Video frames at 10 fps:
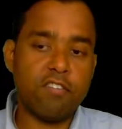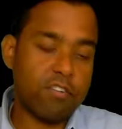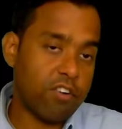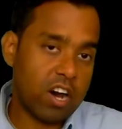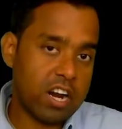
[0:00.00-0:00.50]

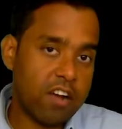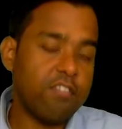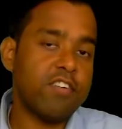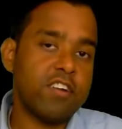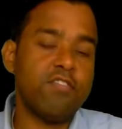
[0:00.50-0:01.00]
for
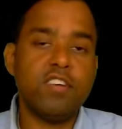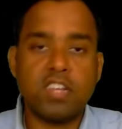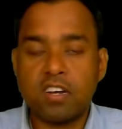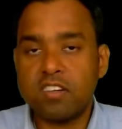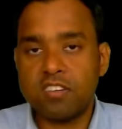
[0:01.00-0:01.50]
every
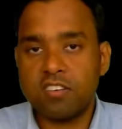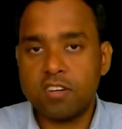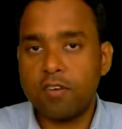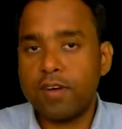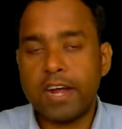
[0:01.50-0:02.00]
physical
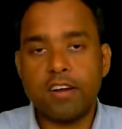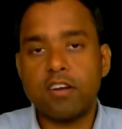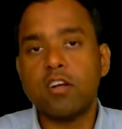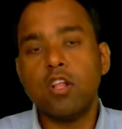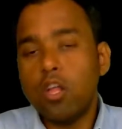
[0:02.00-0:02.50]
system, and
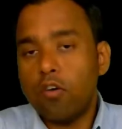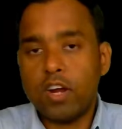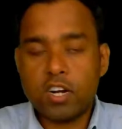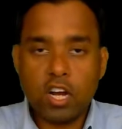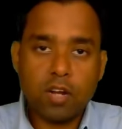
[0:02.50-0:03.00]
we
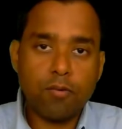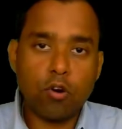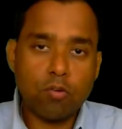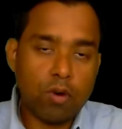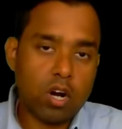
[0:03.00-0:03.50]
are talking
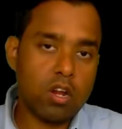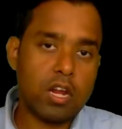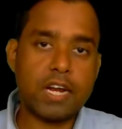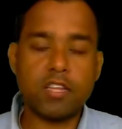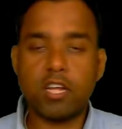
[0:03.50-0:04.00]
about model,
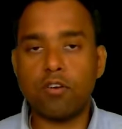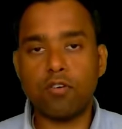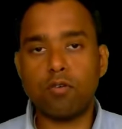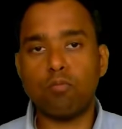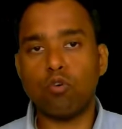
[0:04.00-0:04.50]
and
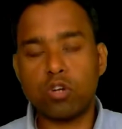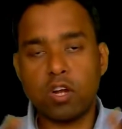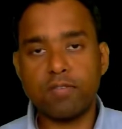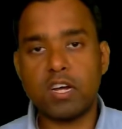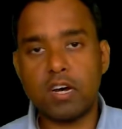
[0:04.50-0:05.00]
then most
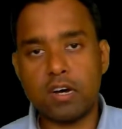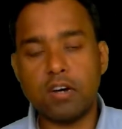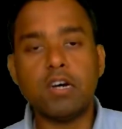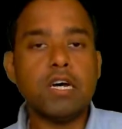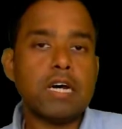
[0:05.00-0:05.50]
of the
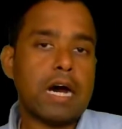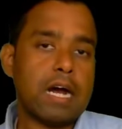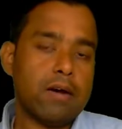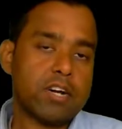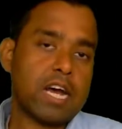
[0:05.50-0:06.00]

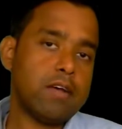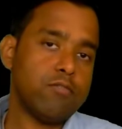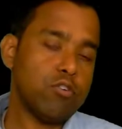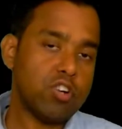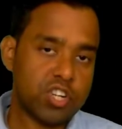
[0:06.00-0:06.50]
time
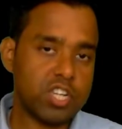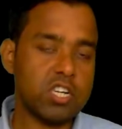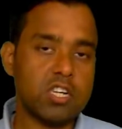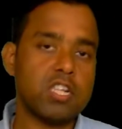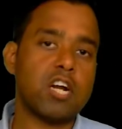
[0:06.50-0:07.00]
we will
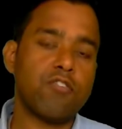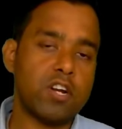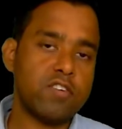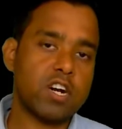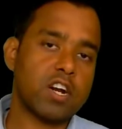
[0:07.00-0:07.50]
see that
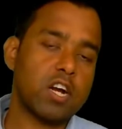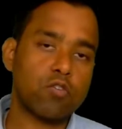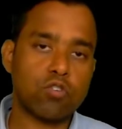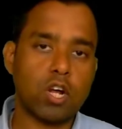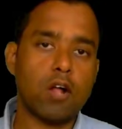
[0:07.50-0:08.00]
when we are trying
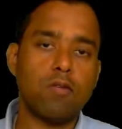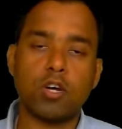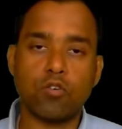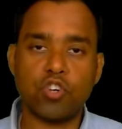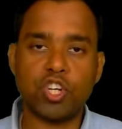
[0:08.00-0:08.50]
to solve
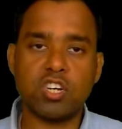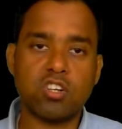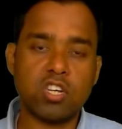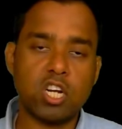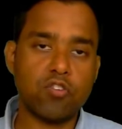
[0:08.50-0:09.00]
the
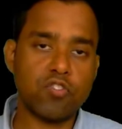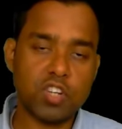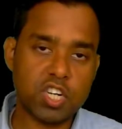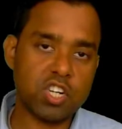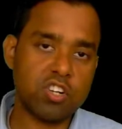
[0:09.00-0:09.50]
questions and
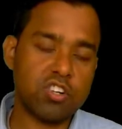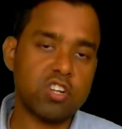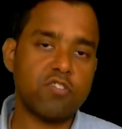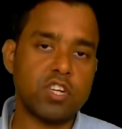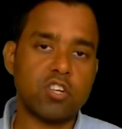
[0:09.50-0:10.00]
equations
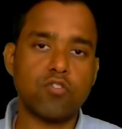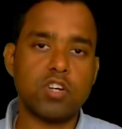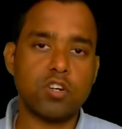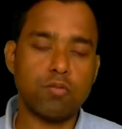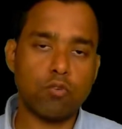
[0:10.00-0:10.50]
in physics,
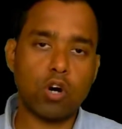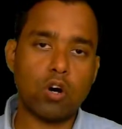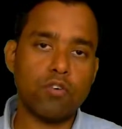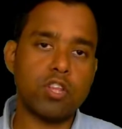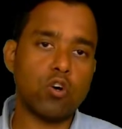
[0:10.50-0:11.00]
we
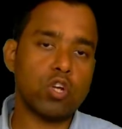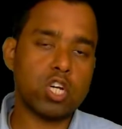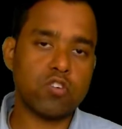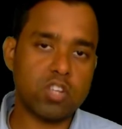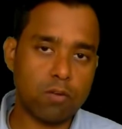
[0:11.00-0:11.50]
move with those
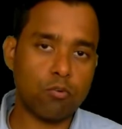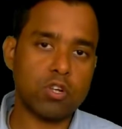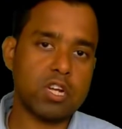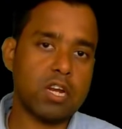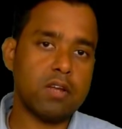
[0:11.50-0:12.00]
equations
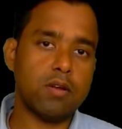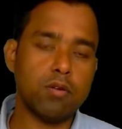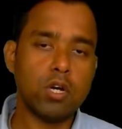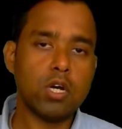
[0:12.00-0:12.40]
basically